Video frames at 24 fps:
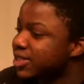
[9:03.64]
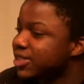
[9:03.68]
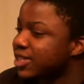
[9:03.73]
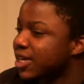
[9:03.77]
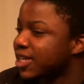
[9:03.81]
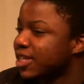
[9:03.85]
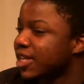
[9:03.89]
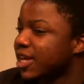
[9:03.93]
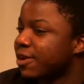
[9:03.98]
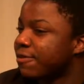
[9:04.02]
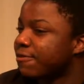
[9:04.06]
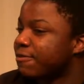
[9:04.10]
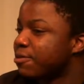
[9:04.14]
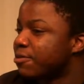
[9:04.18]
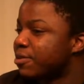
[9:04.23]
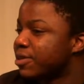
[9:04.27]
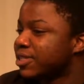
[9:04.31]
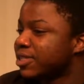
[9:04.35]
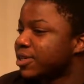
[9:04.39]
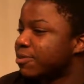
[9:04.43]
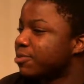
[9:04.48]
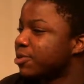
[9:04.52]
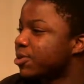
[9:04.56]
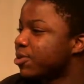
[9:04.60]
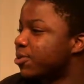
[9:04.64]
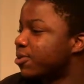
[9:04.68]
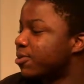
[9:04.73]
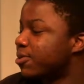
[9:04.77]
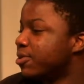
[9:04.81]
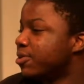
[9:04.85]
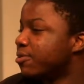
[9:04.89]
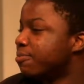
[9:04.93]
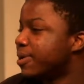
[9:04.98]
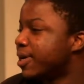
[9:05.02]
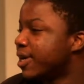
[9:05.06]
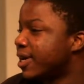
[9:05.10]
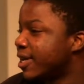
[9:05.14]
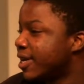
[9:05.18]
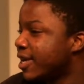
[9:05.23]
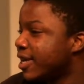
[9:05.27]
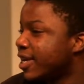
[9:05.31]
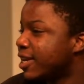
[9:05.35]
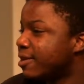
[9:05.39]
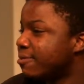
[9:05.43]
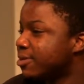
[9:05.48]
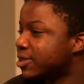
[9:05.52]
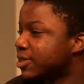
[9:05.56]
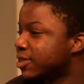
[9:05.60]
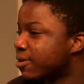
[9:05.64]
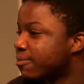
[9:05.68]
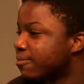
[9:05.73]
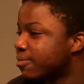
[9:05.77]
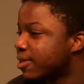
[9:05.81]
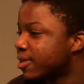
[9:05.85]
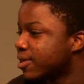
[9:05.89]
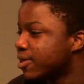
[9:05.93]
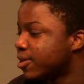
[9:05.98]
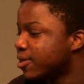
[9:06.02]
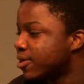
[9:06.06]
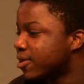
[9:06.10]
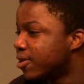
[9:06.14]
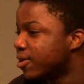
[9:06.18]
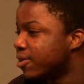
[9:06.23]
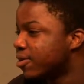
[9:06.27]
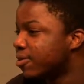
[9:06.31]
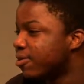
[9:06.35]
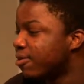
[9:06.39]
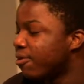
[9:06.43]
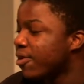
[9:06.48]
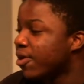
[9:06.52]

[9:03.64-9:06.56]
say that if you want someone to call you by a nickname or something, you go,